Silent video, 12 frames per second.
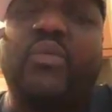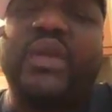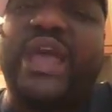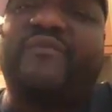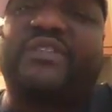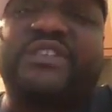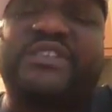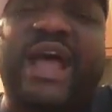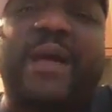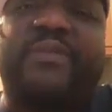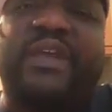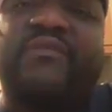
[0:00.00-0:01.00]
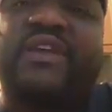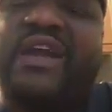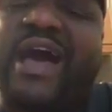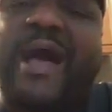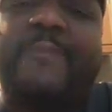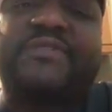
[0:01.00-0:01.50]
we have to stop giving
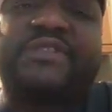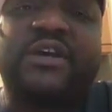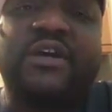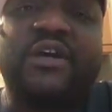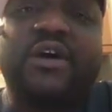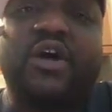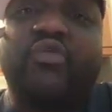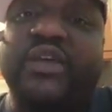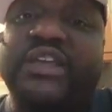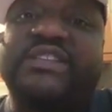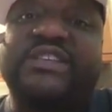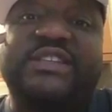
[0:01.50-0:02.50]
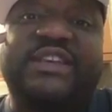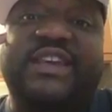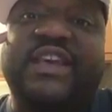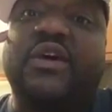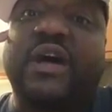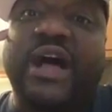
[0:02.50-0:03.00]
cops a reason to
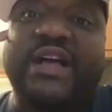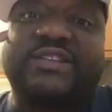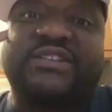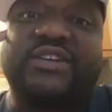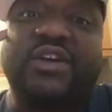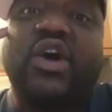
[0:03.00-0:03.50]
kill us.